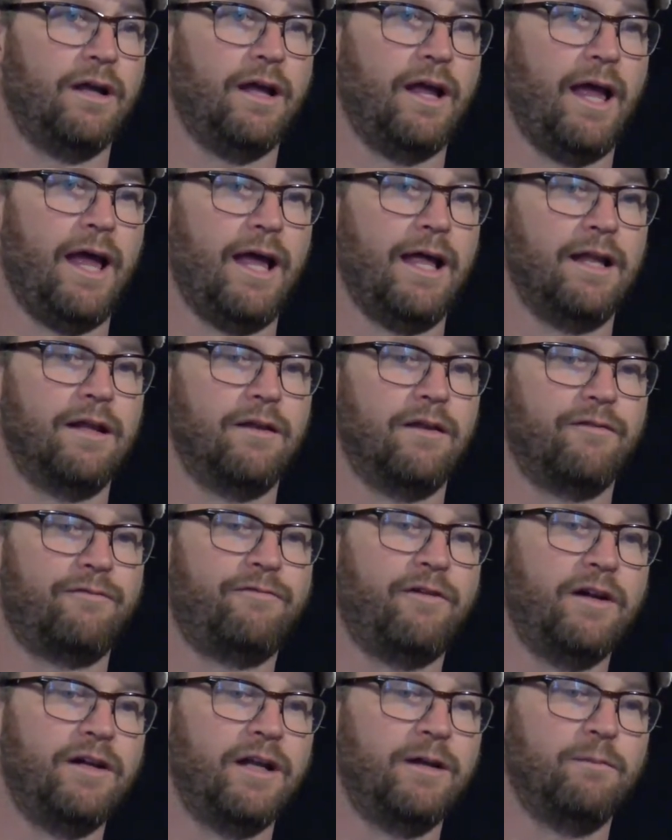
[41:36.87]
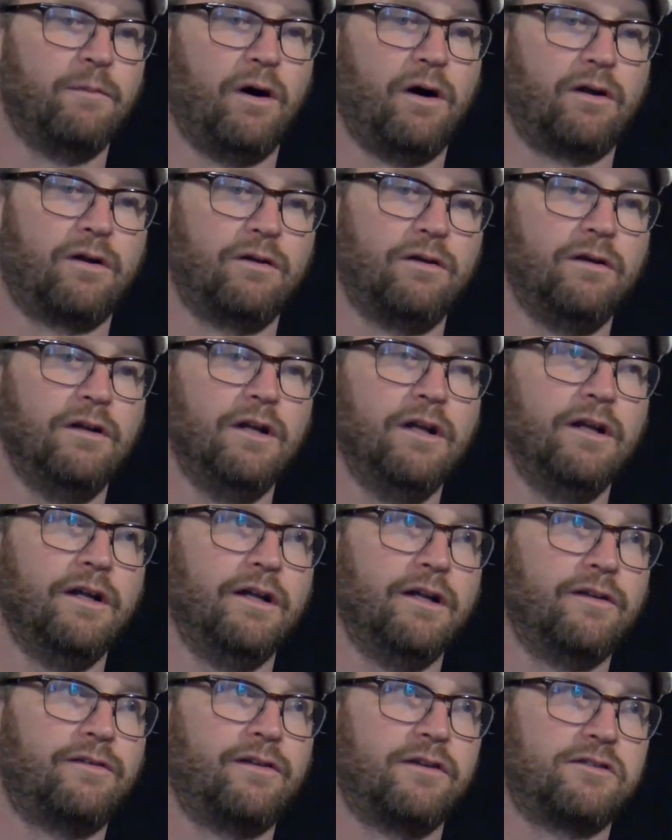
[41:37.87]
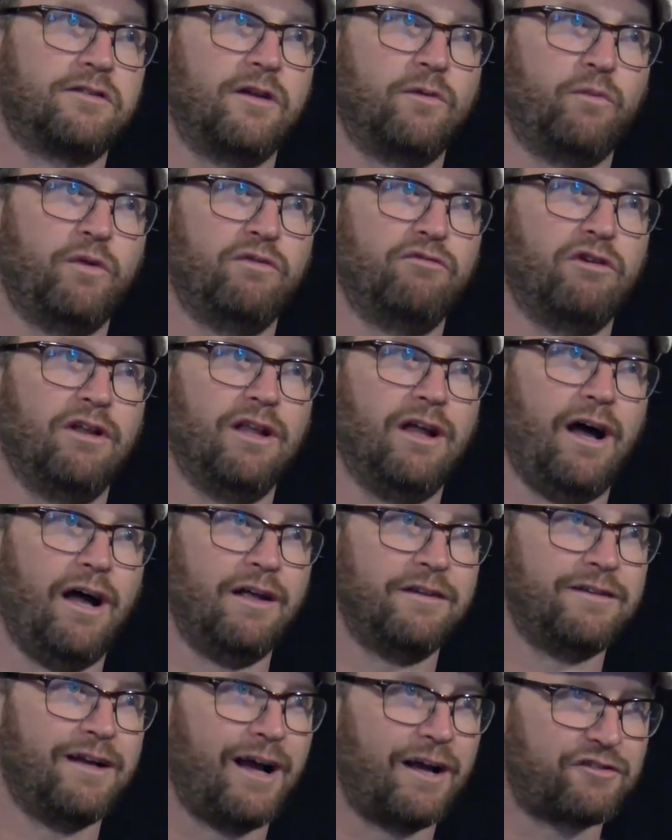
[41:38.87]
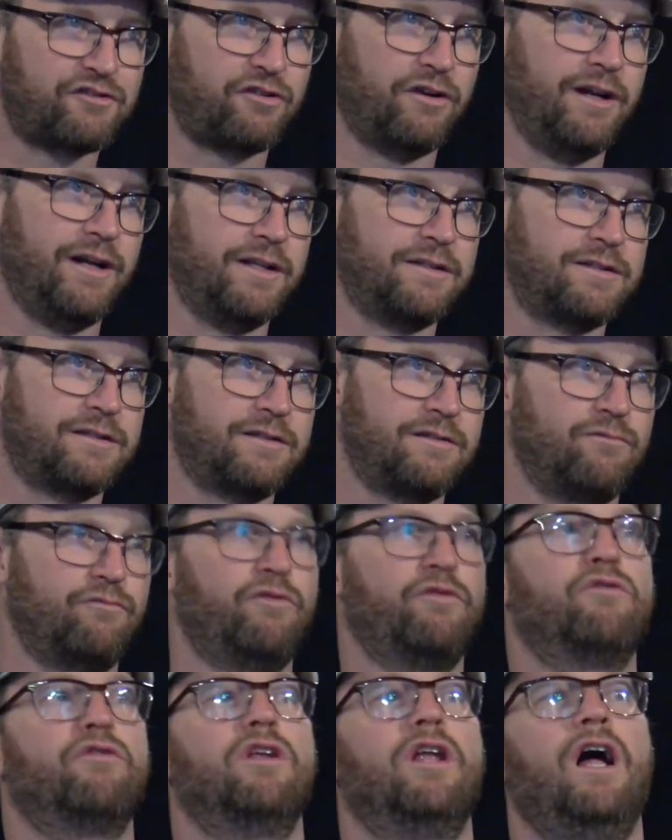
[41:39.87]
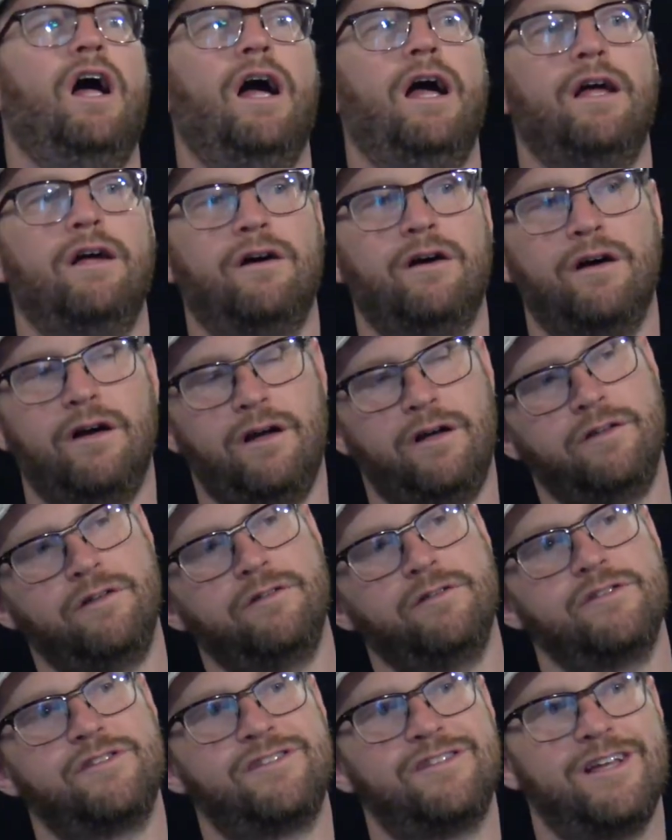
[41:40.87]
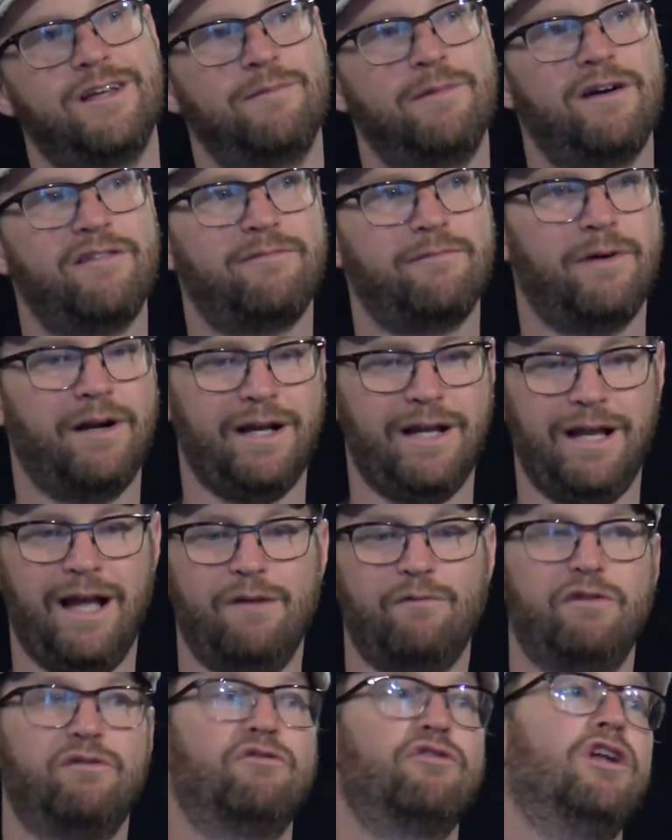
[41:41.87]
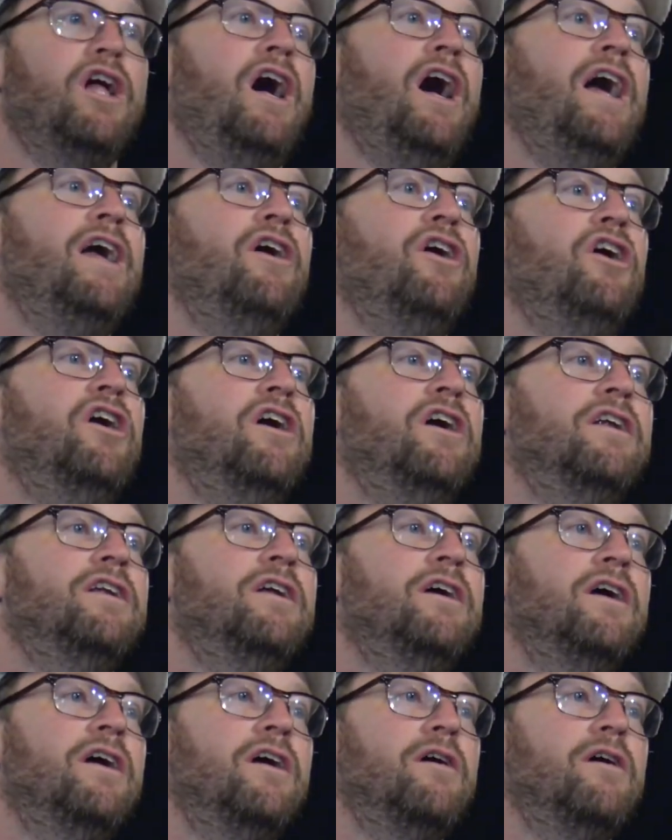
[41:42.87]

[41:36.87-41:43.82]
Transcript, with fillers: And the funding model is such that we rely on tax credits, we rely on CMF money, and we rely on